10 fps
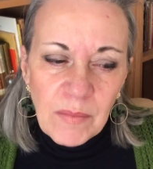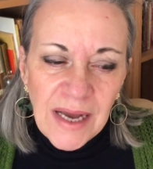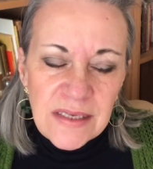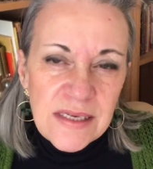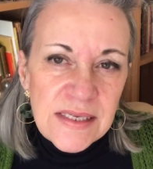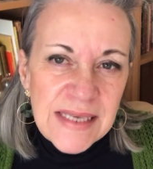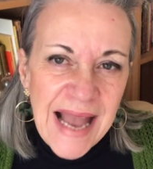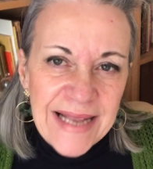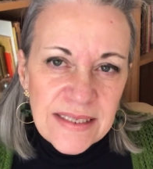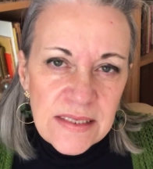
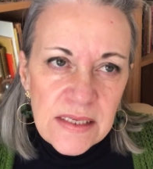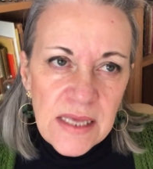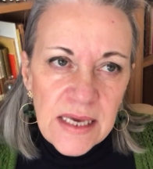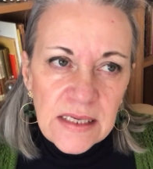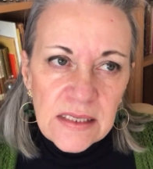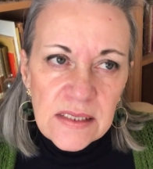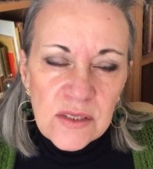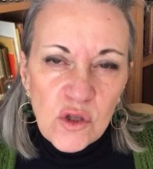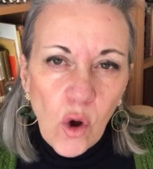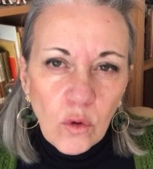understands things
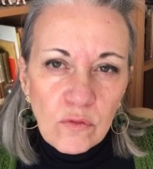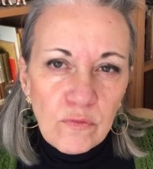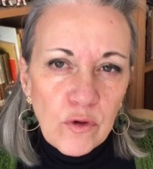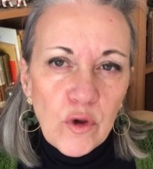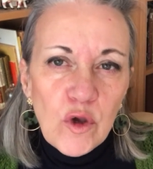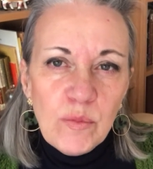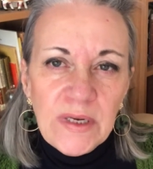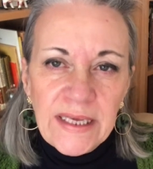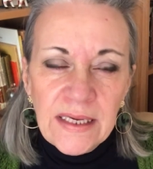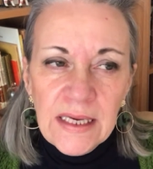
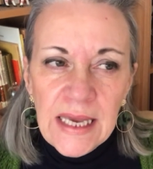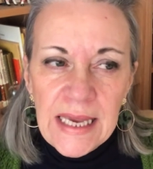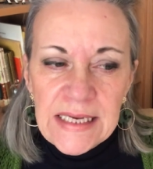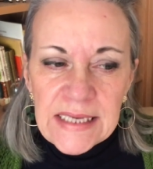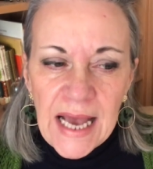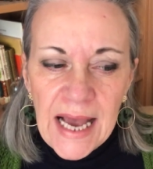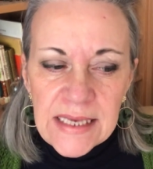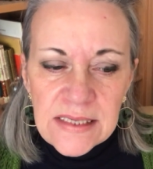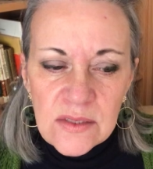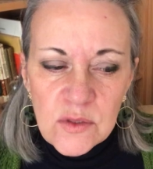non-verbally. It
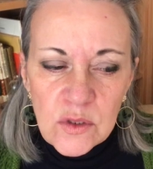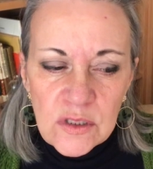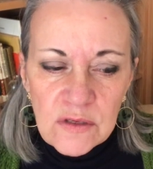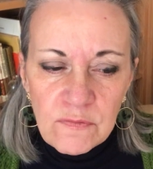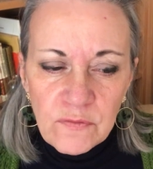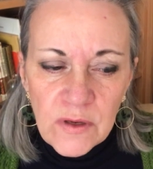has a sort of